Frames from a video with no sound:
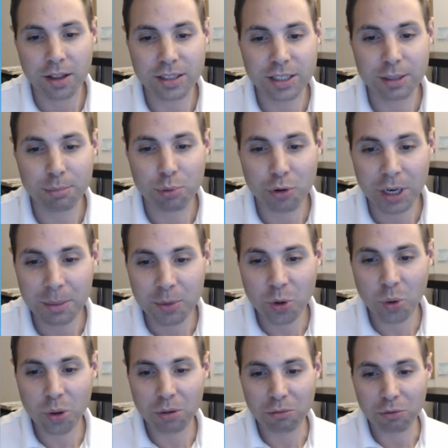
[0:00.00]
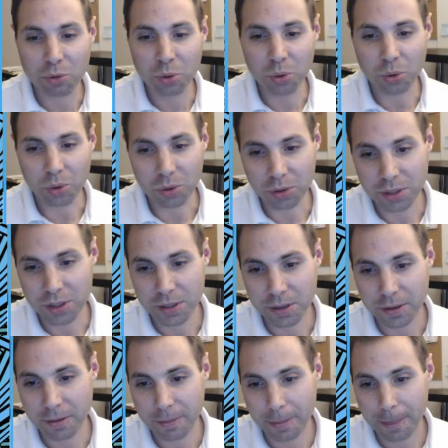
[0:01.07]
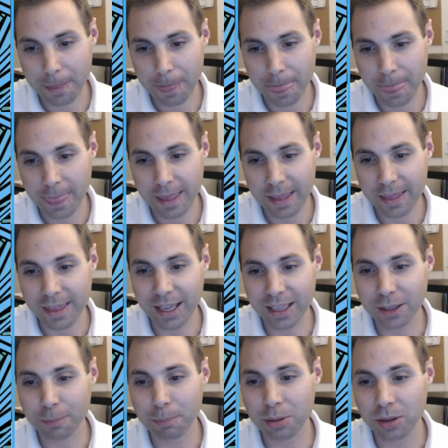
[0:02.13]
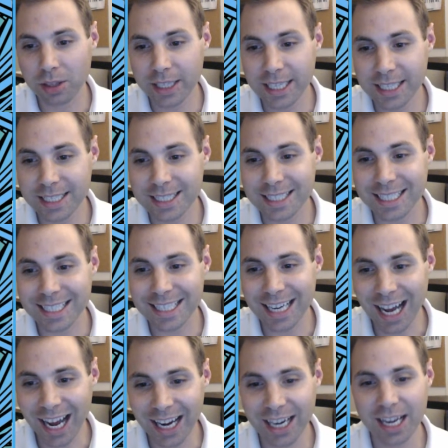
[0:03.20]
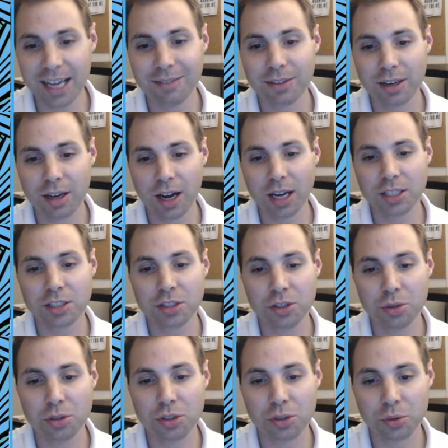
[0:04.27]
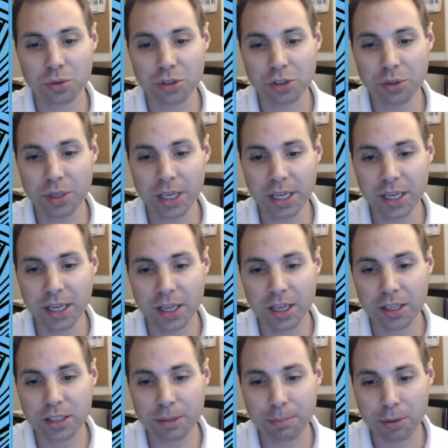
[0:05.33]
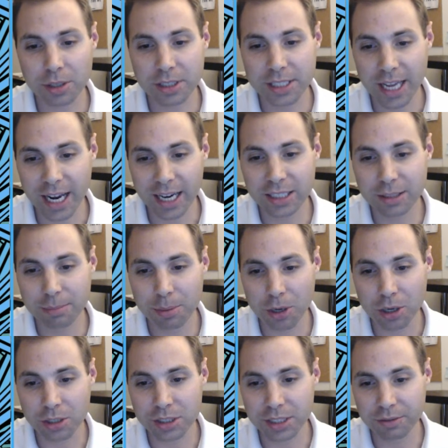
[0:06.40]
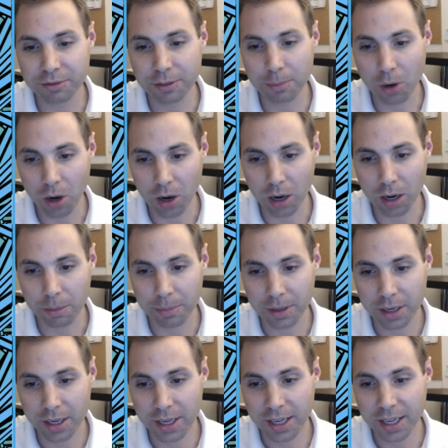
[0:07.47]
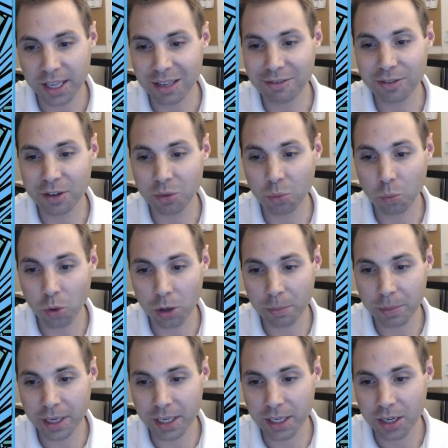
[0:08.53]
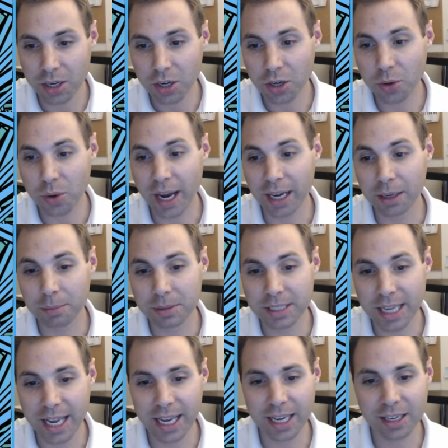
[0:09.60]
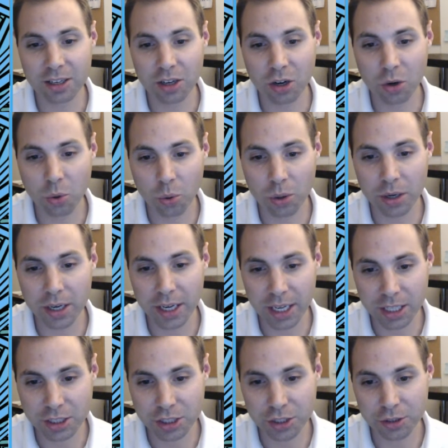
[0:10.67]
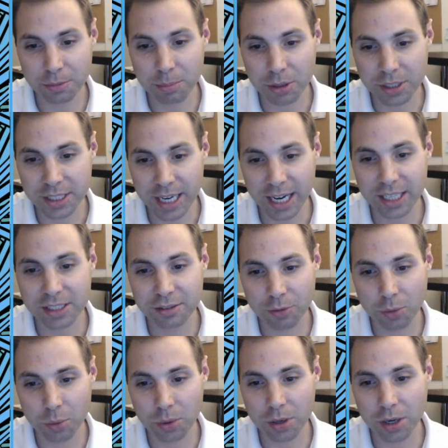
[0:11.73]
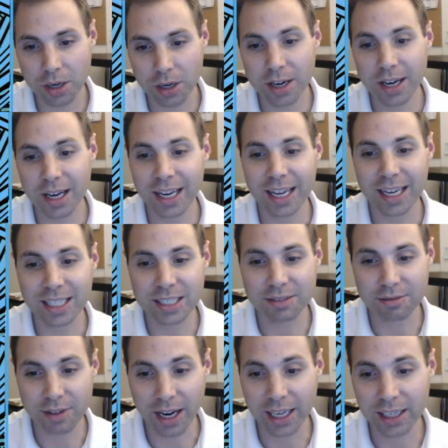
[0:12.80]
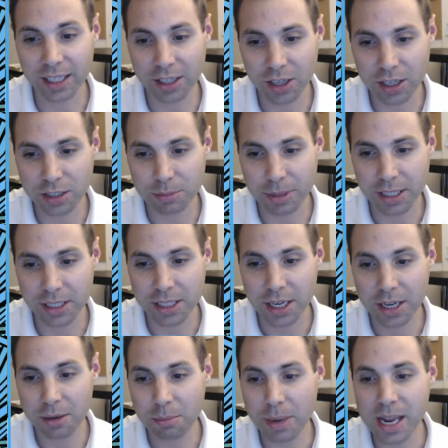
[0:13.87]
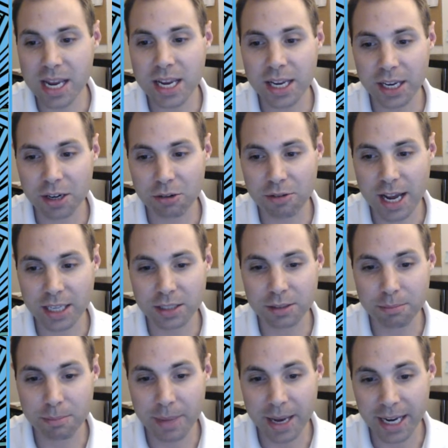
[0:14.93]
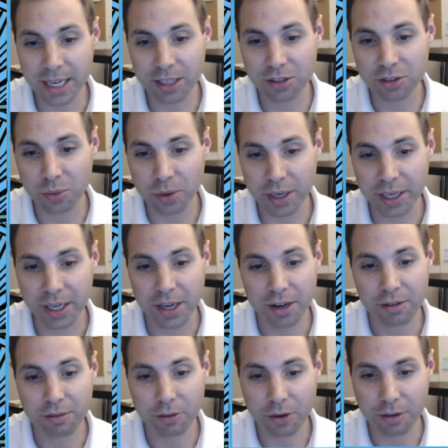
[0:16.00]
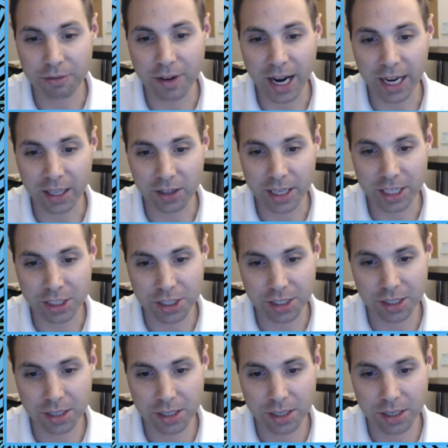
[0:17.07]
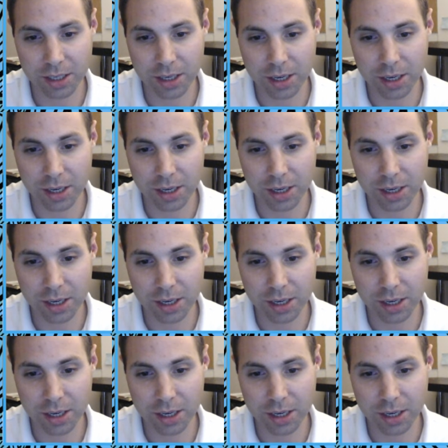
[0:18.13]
The Supreme Court ruled that the police did not have a constitutional duty to protect a person from harm, even a woman who had obtained a court-issued protective order against a violent husband, making an arrest mandatory for a violation.